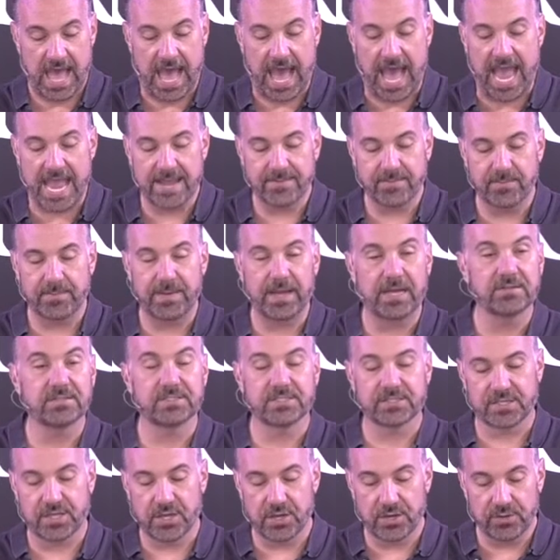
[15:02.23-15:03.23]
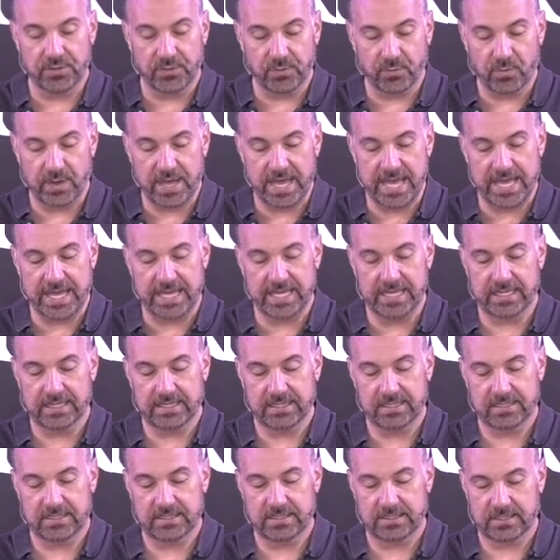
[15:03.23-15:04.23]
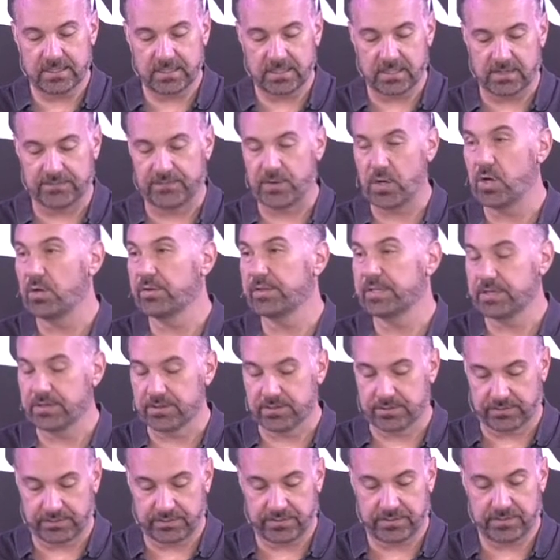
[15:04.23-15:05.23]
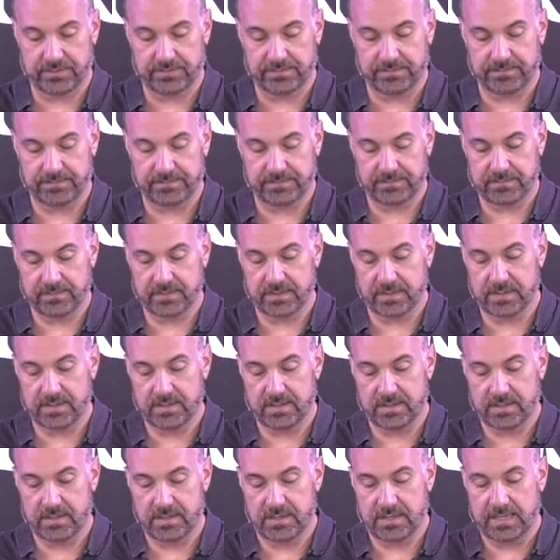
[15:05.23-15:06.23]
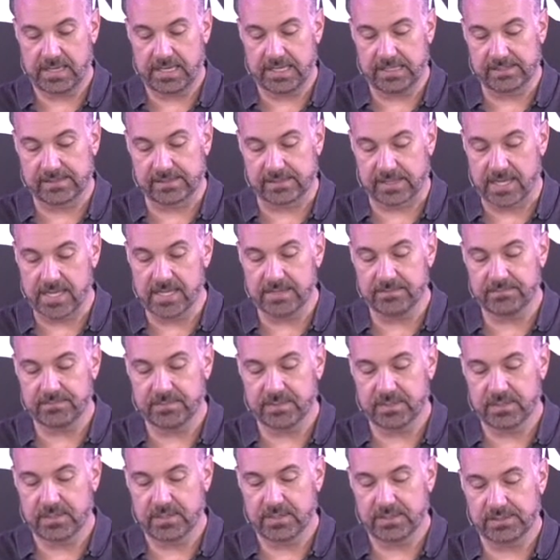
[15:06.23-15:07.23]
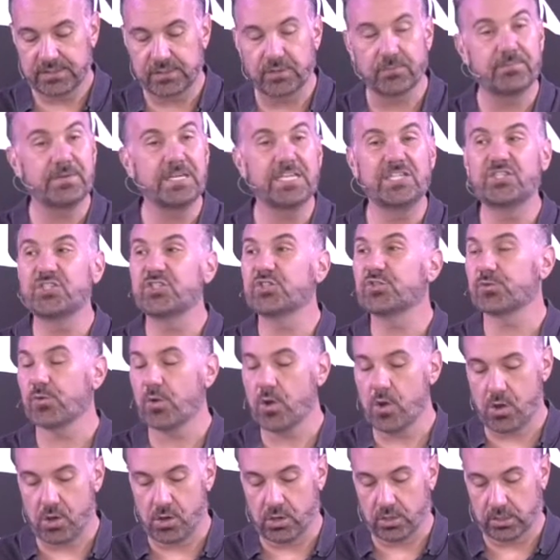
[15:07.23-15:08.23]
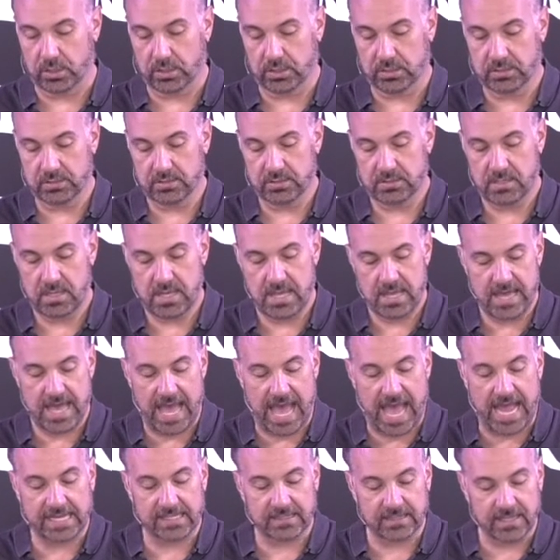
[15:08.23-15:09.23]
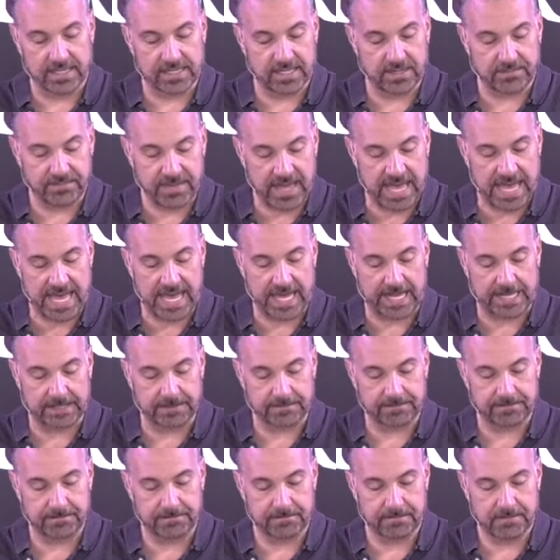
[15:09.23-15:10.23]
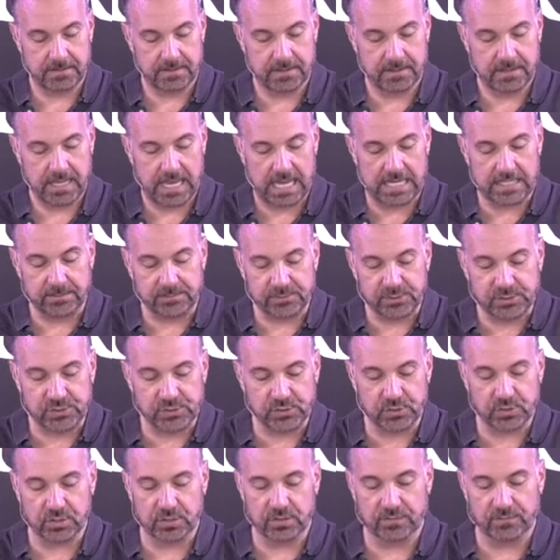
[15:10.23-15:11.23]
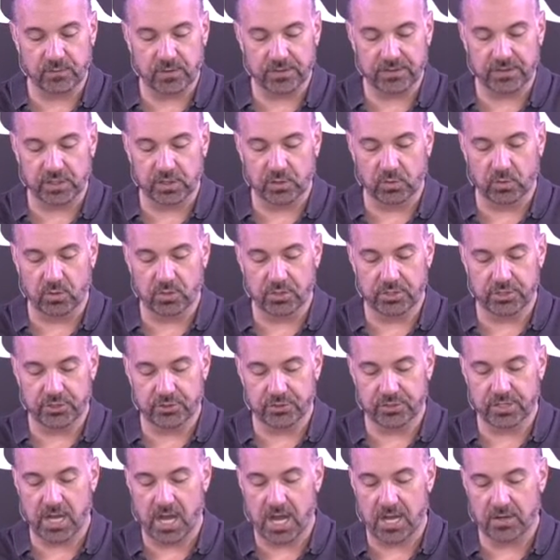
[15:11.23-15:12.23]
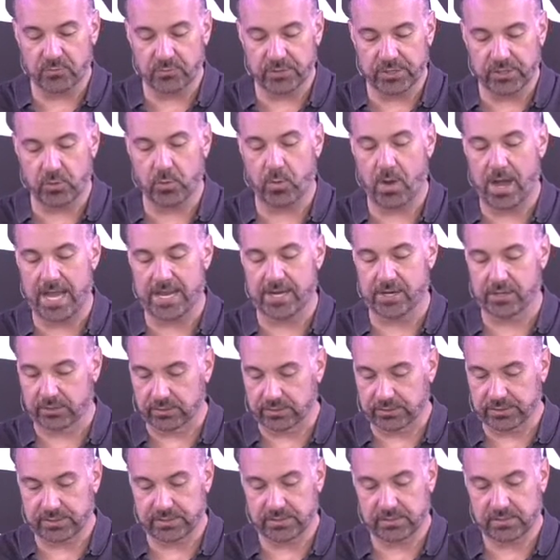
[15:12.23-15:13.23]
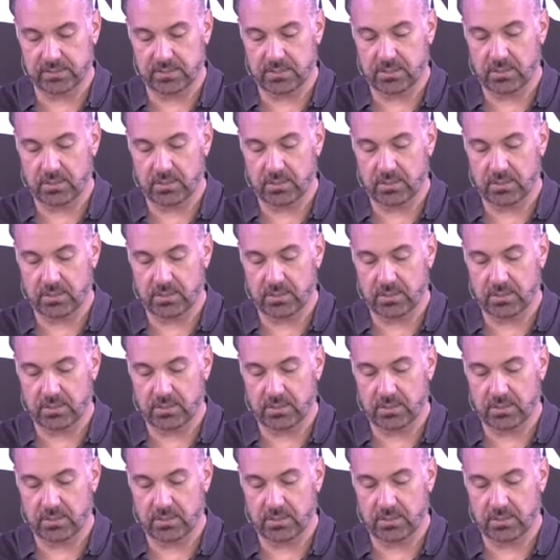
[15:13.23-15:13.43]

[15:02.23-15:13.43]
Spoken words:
I am about to go the way of all the earth. He said, so be strong, act like a man, and observe what the Lord your God requires.